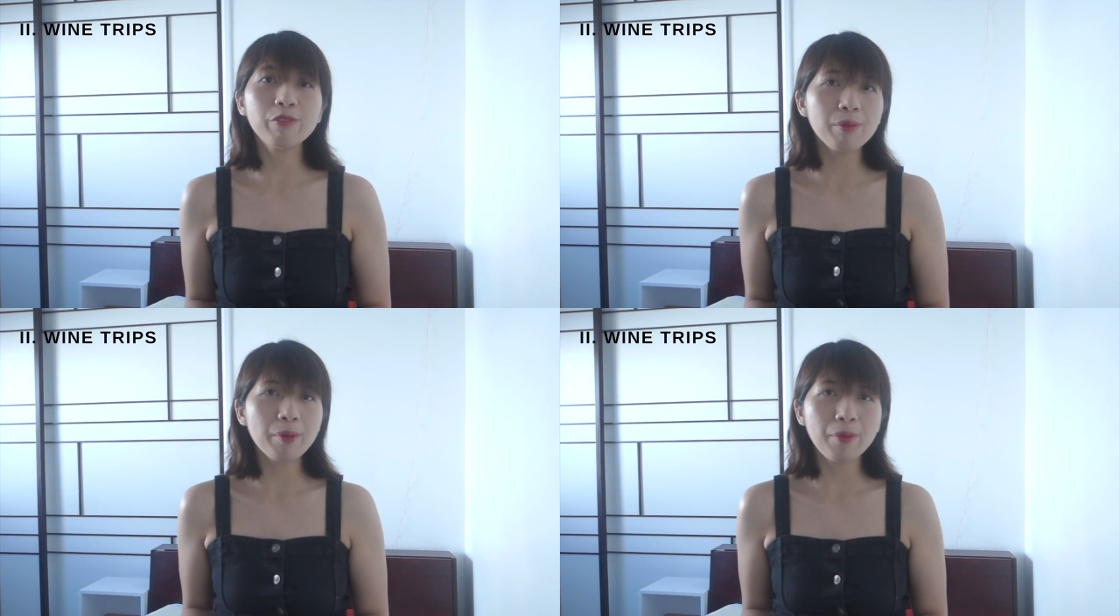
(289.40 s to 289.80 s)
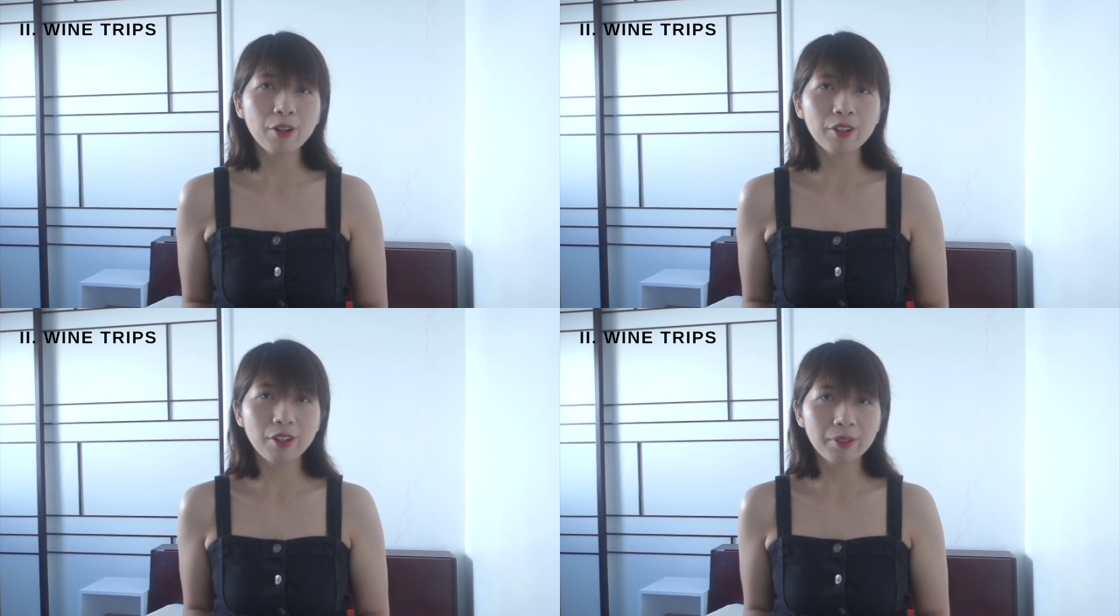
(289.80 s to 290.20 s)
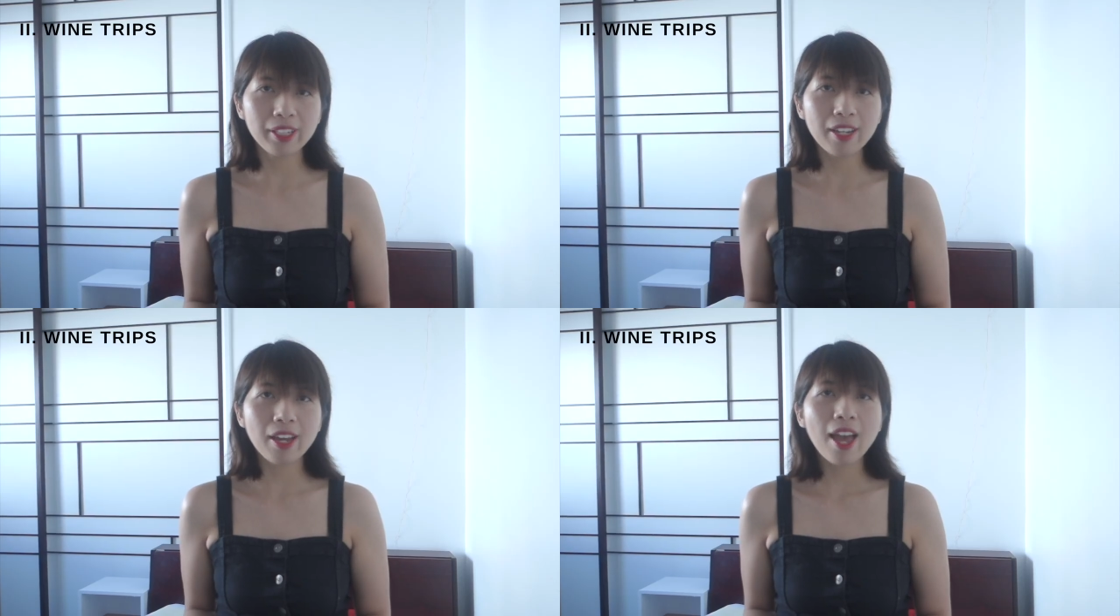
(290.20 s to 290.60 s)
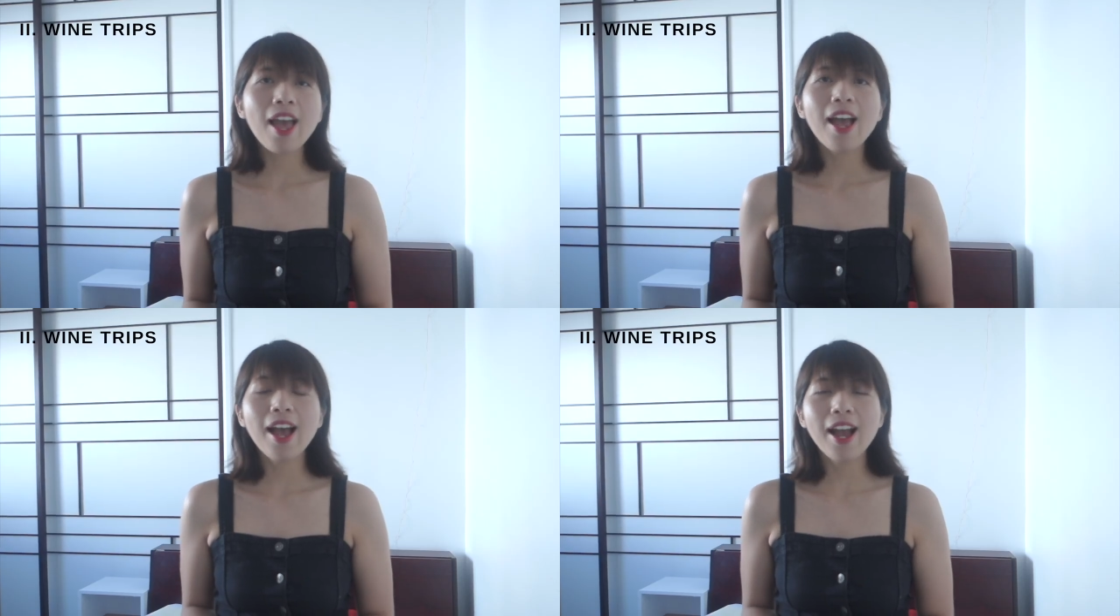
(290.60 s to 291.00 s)
from the book only,
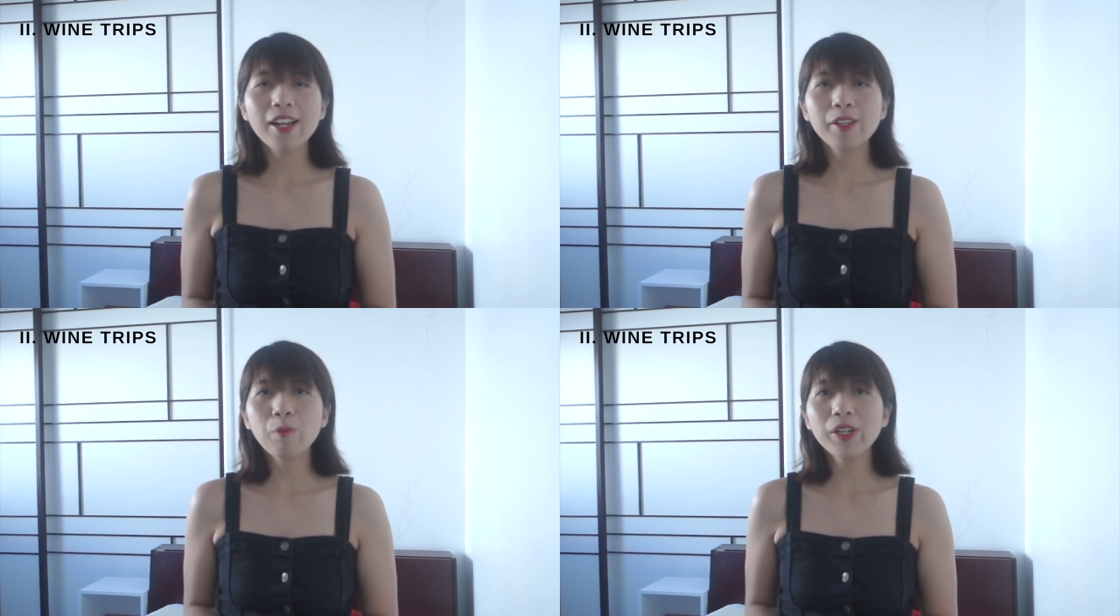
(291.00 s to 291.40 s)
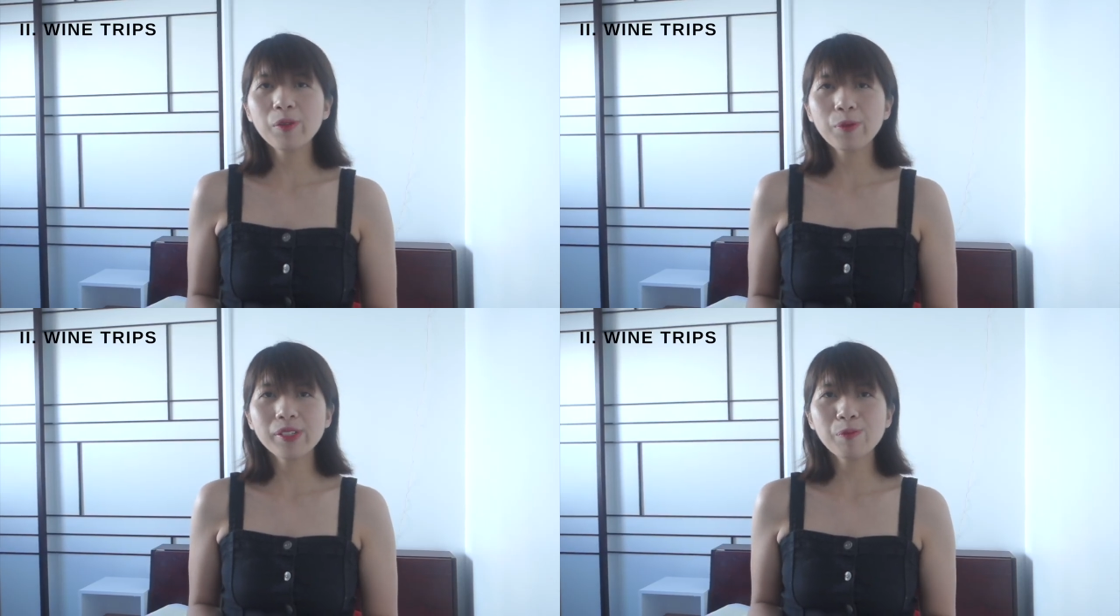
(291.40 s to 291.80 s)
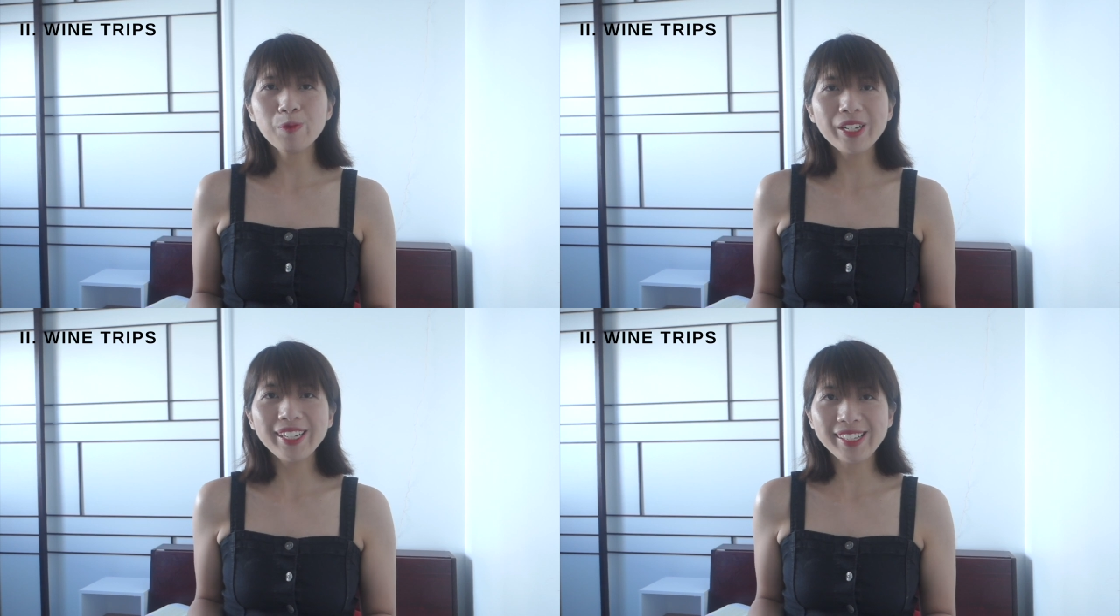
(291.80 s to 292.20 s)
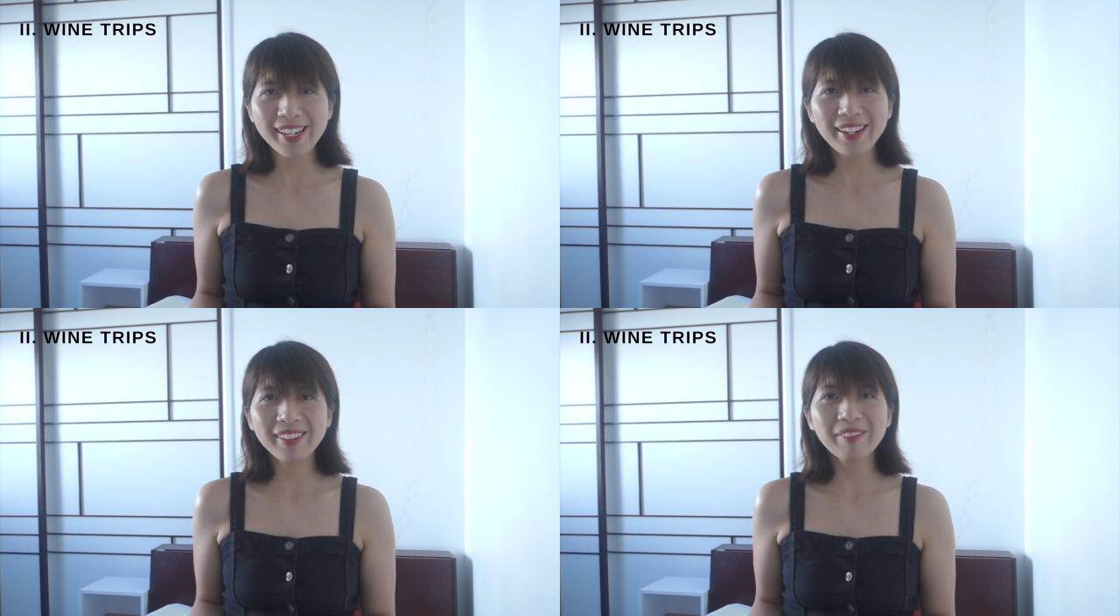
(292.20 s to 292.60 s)
and when I was really
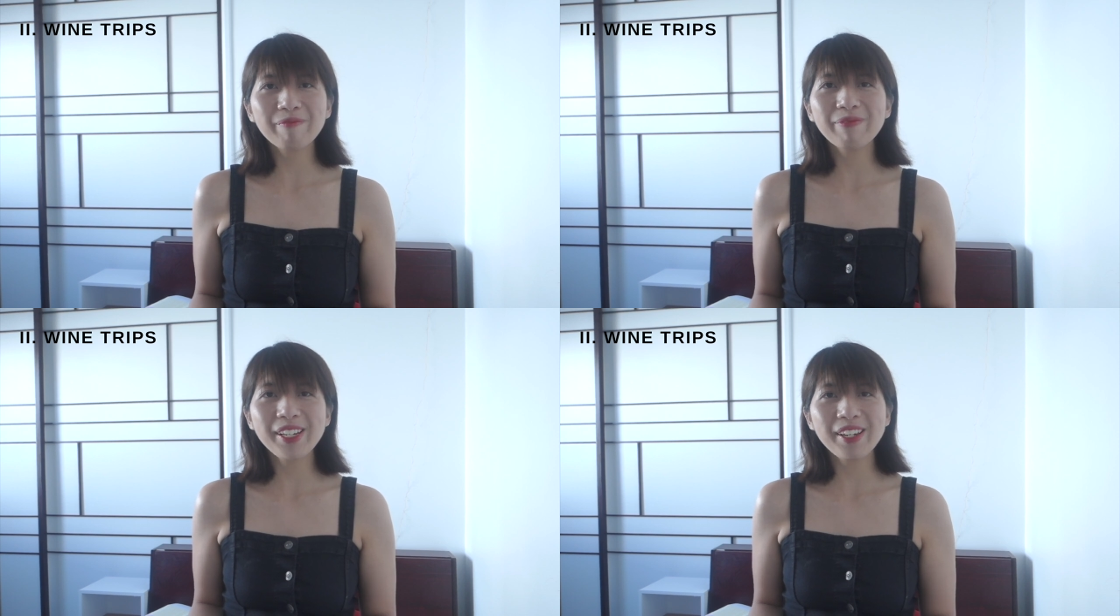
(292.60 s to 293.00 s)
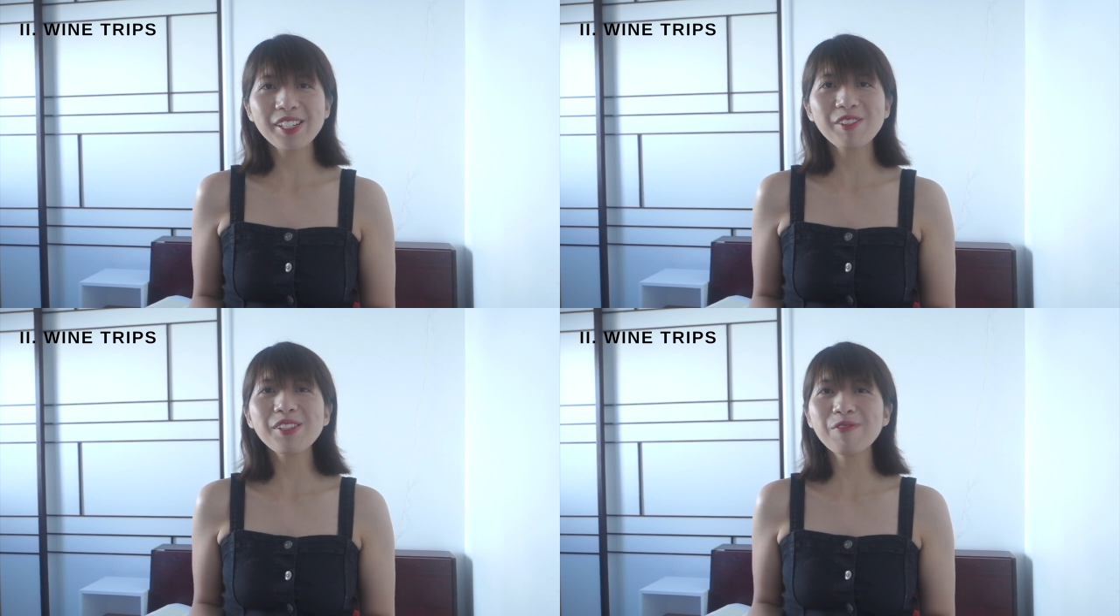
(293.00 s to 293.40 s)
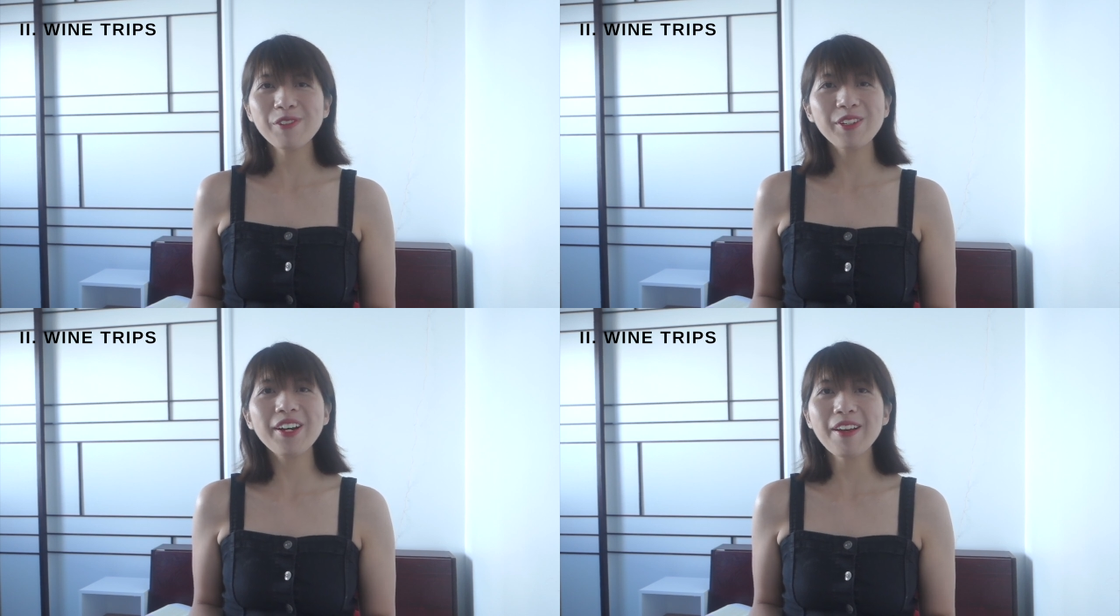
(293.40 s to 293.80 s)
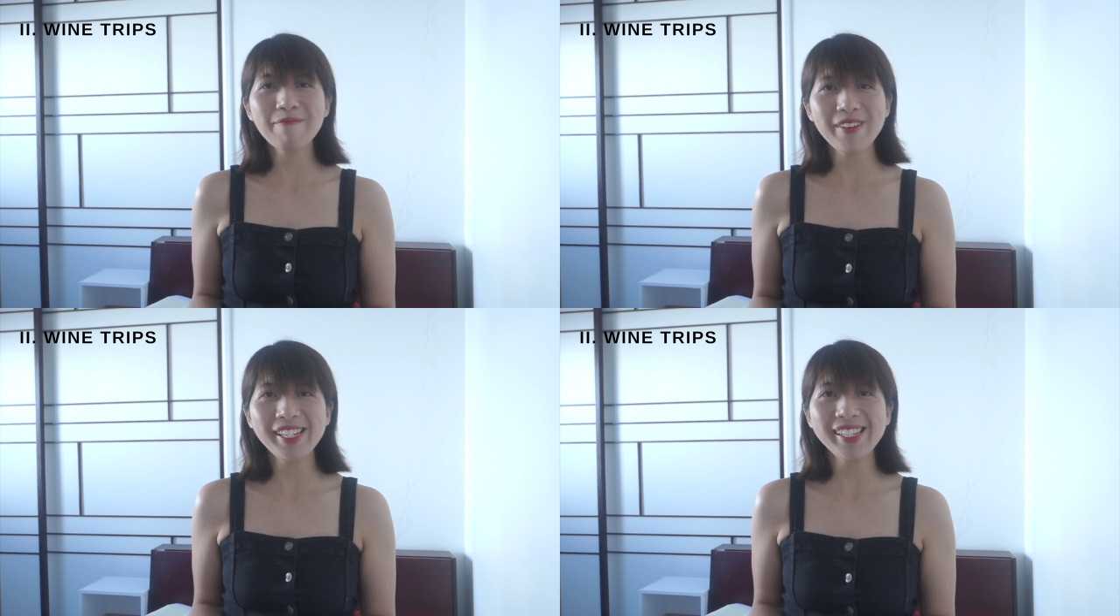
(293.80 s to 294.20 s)
there, it just felt
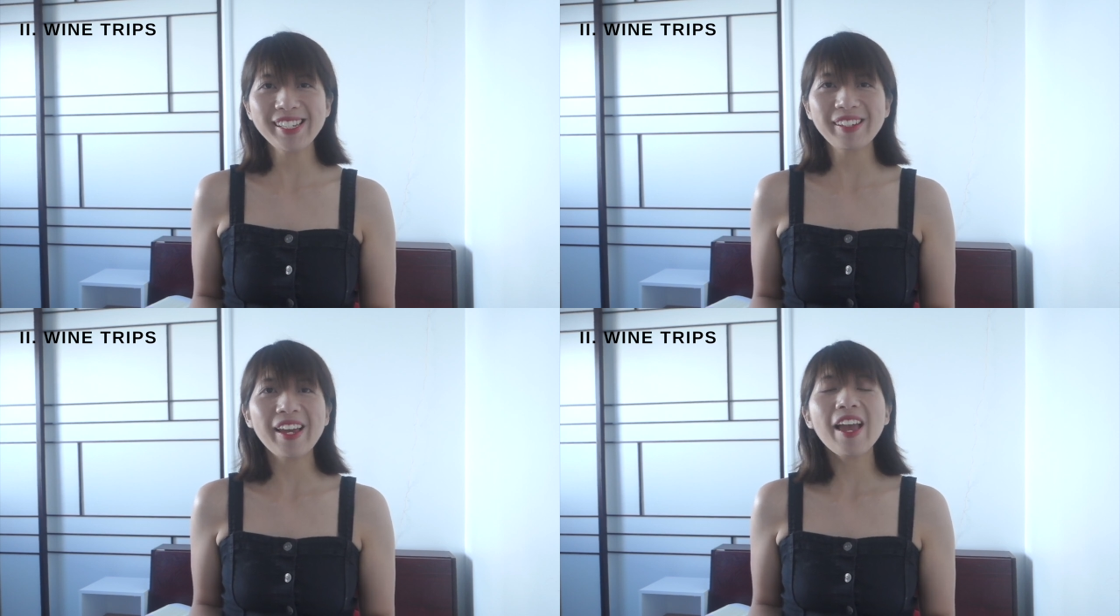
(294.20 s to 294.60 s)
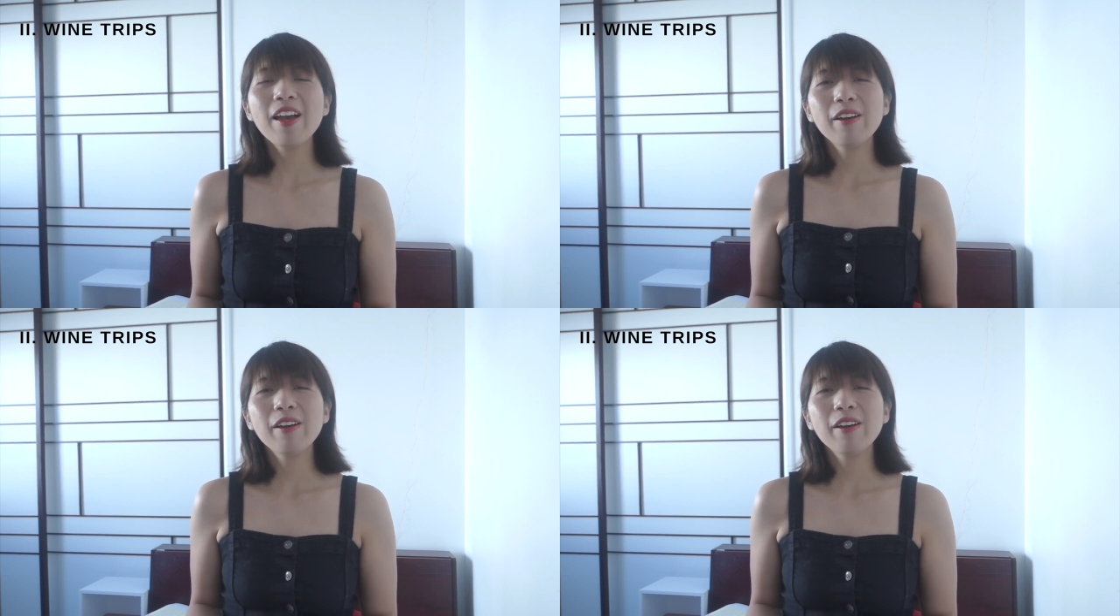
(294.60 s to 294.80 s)
amazing.